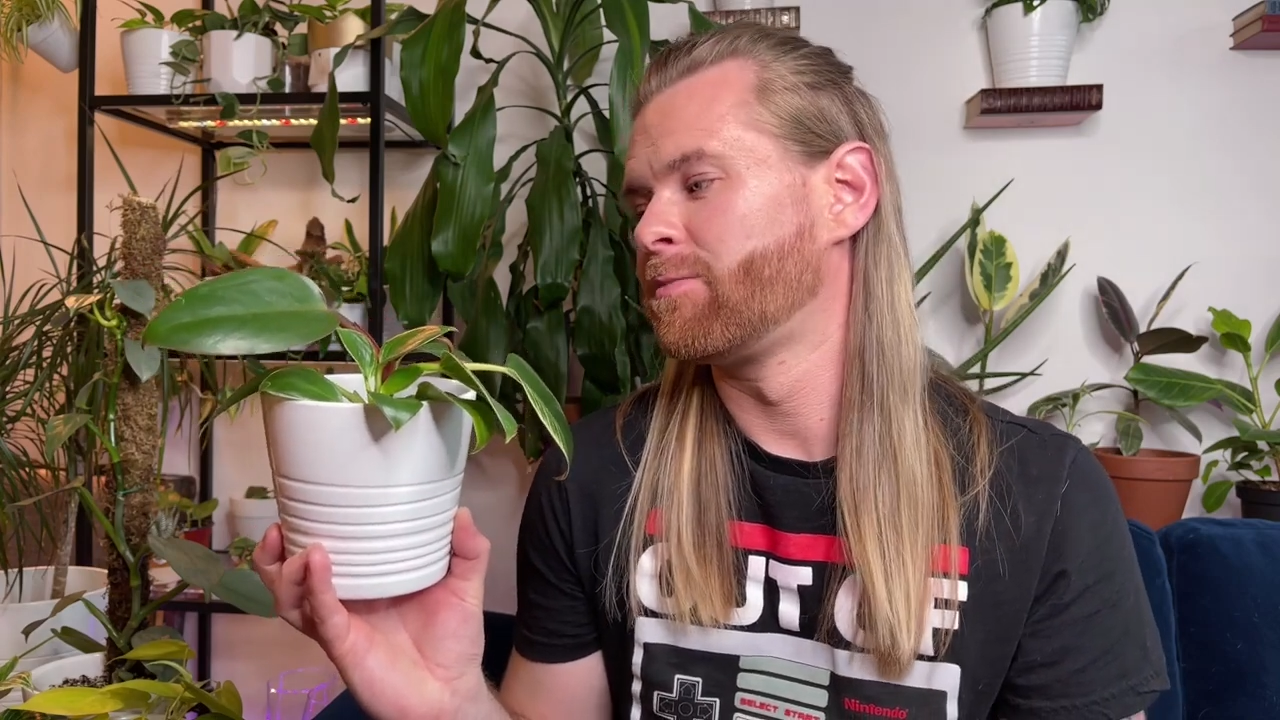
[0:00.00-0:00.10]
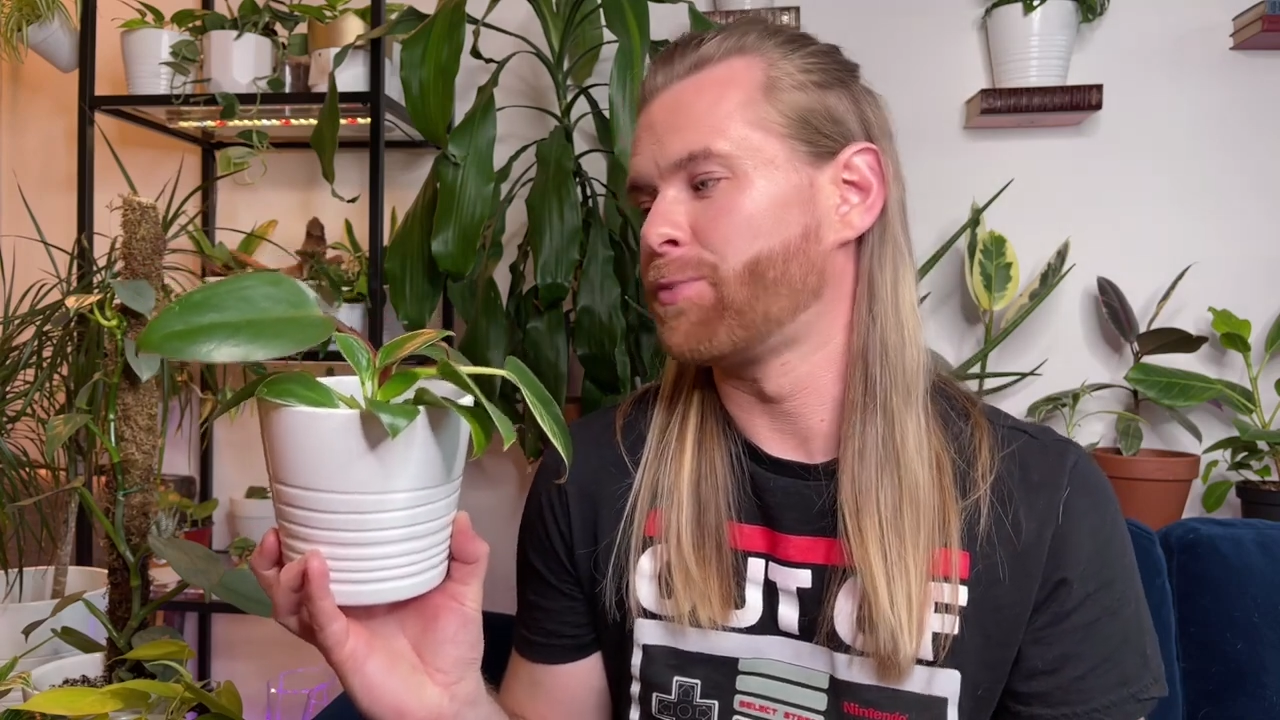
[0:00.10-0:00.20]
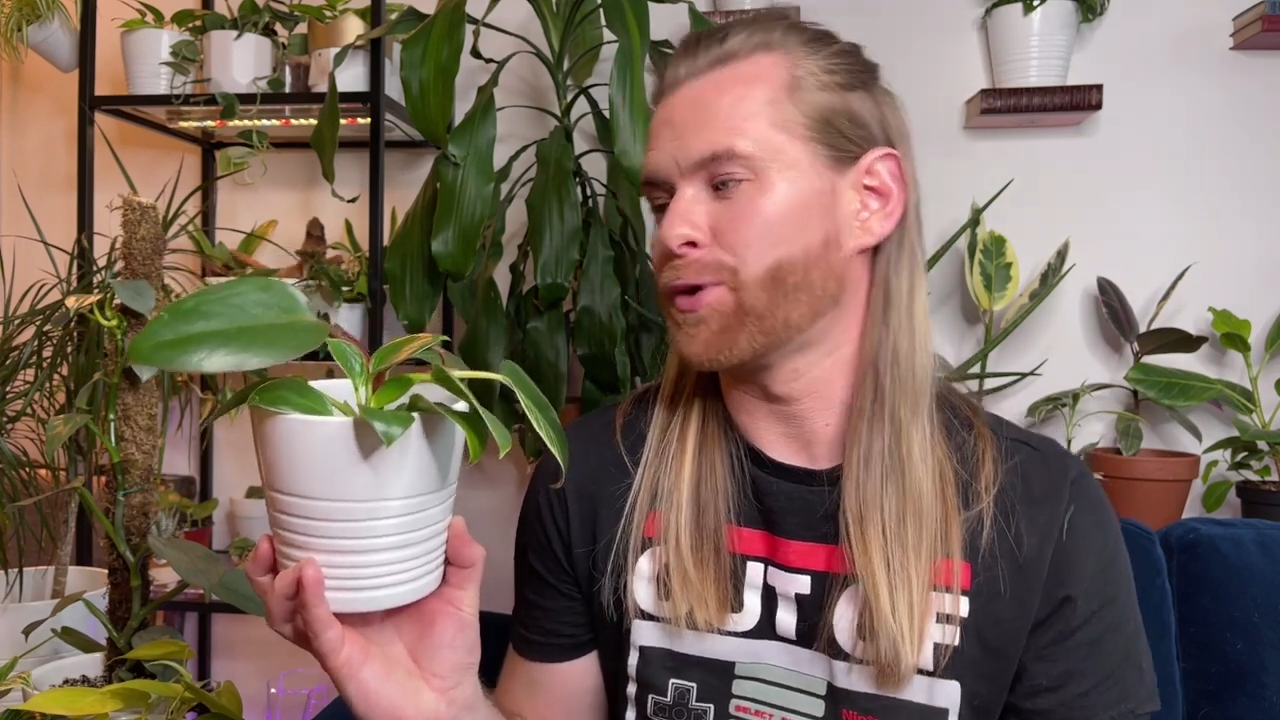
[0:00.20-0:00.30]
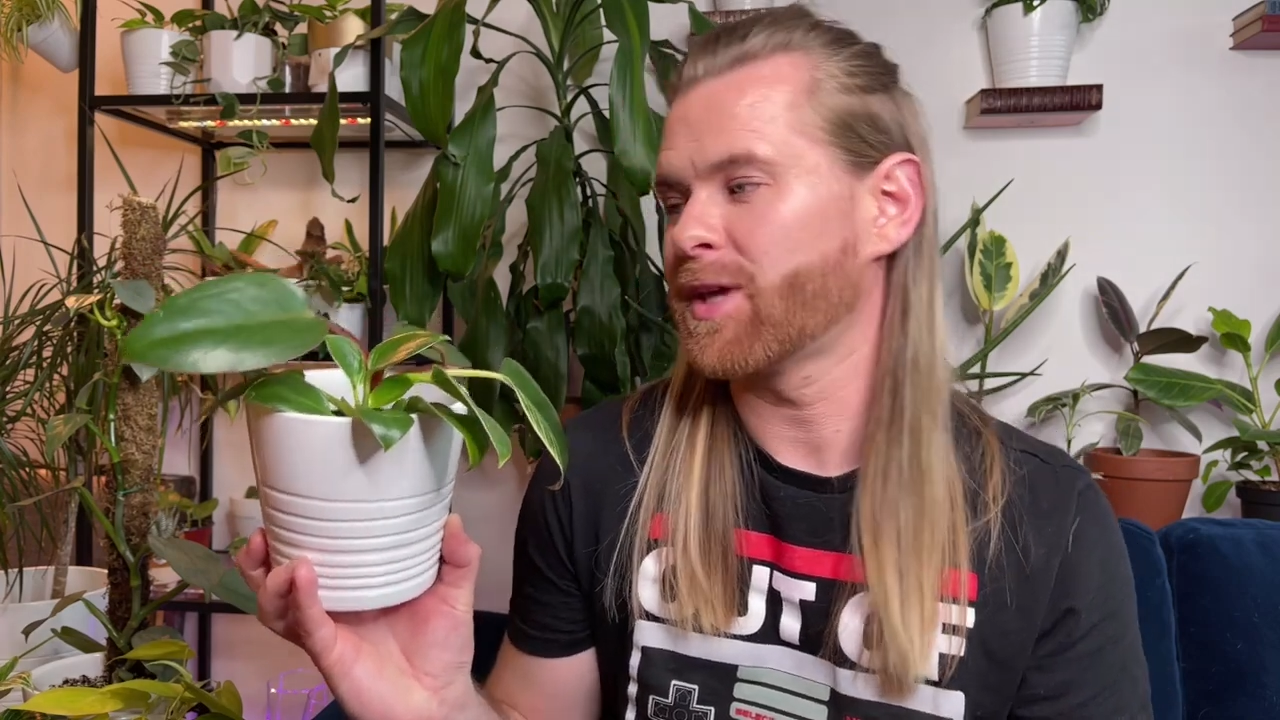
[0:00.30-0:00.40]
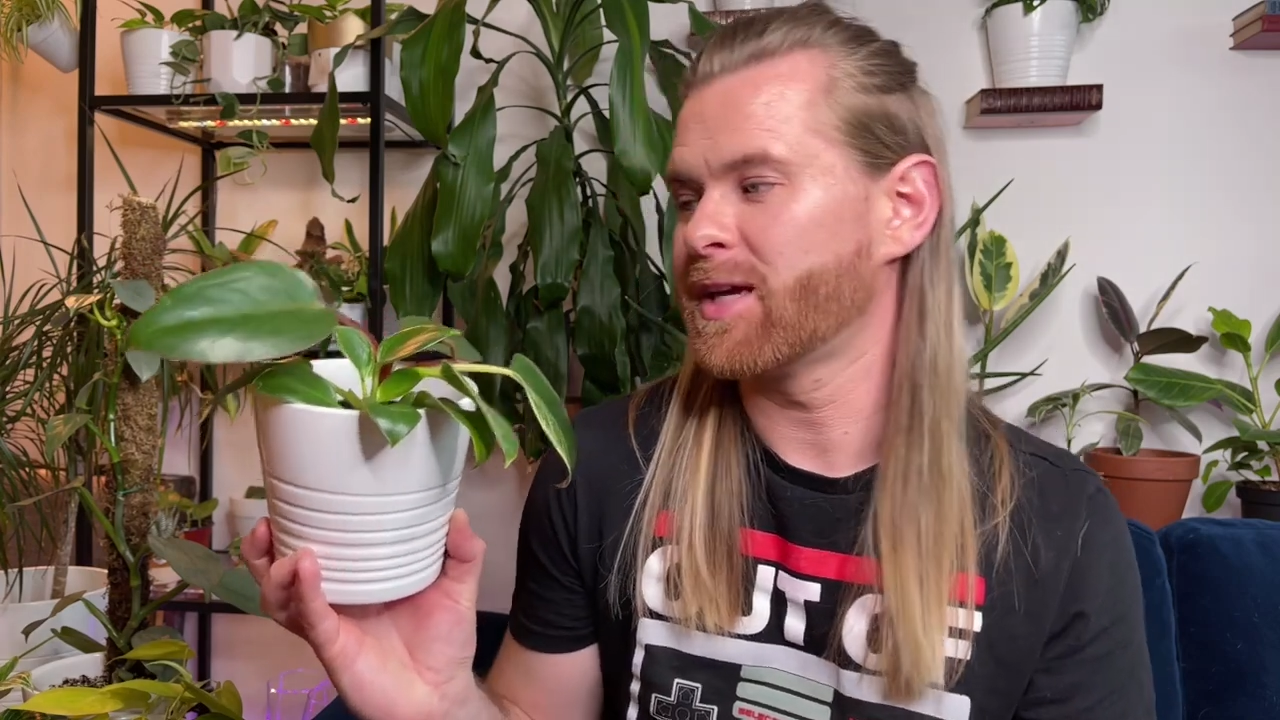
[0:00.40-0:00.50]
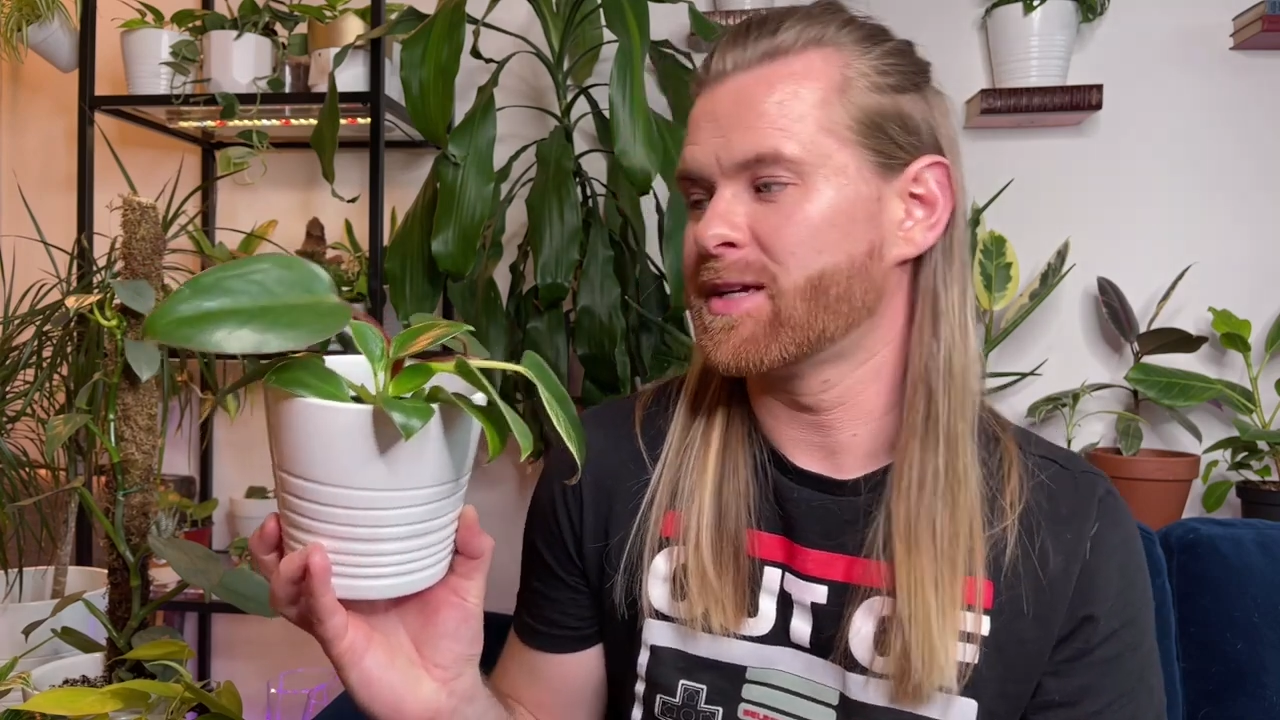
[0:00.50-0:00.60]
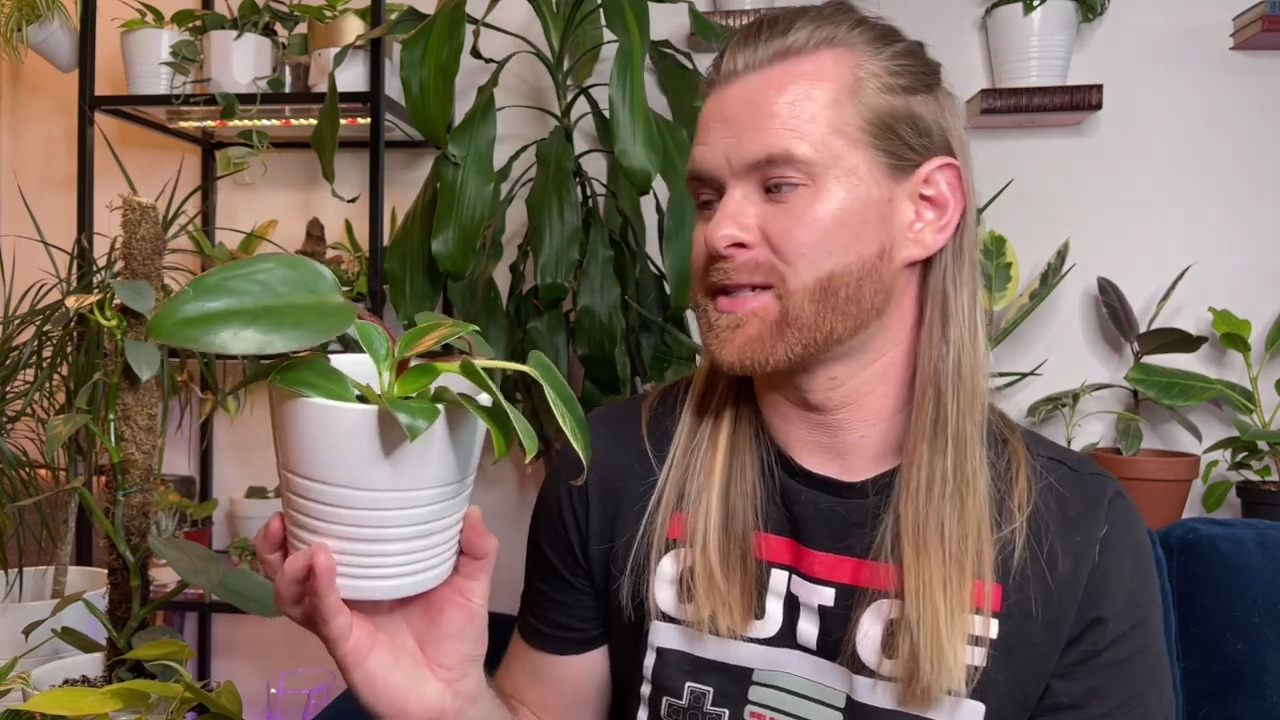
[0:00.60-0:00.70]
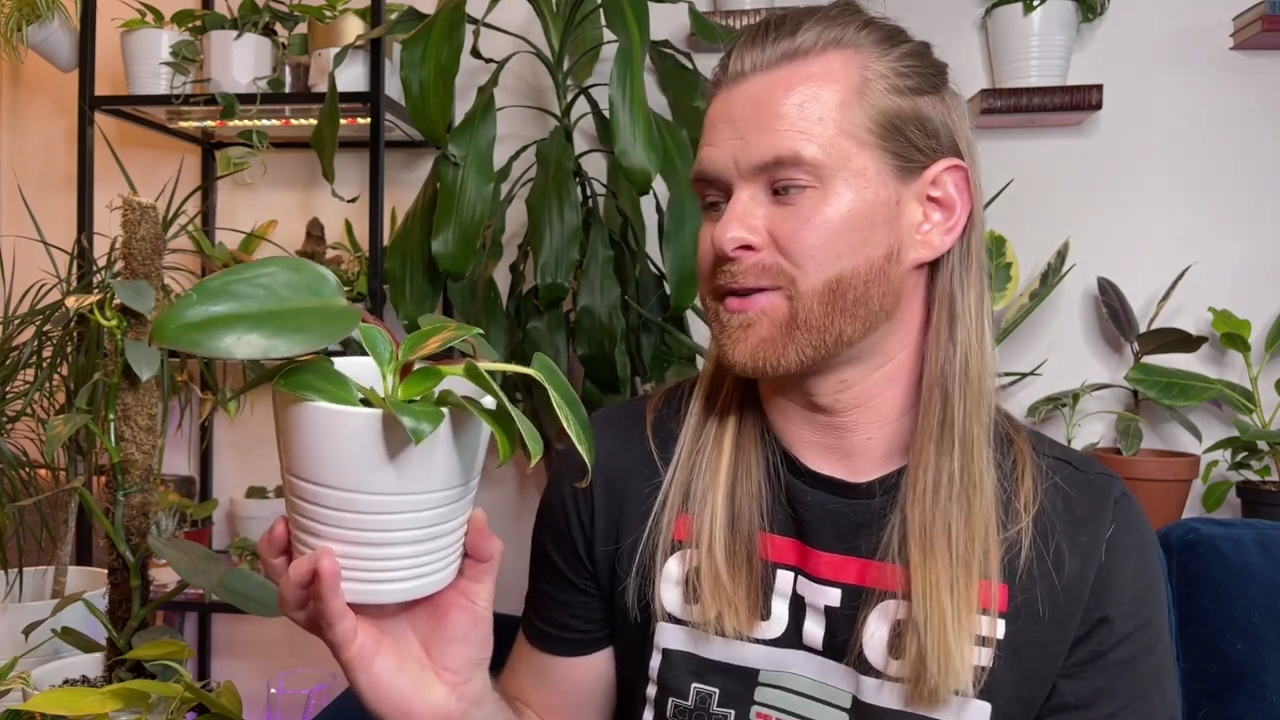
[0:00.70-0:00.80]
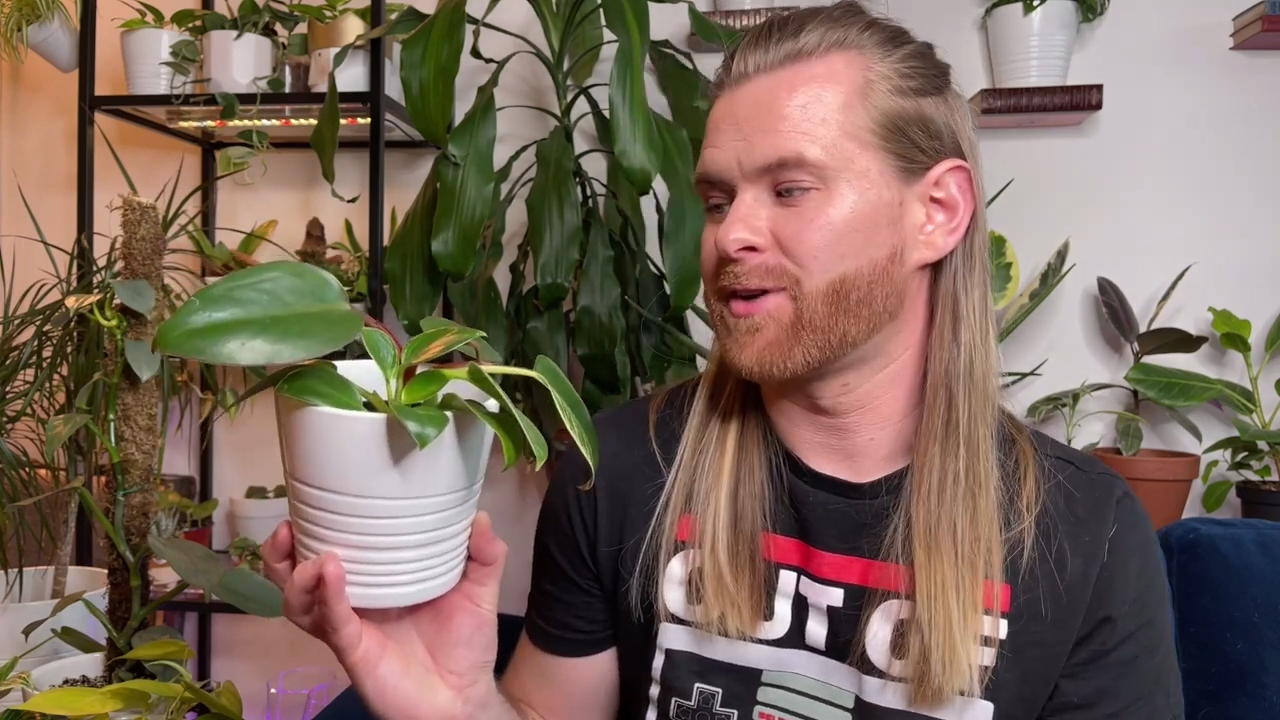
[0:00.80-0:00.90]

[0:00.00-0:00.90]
Birkins are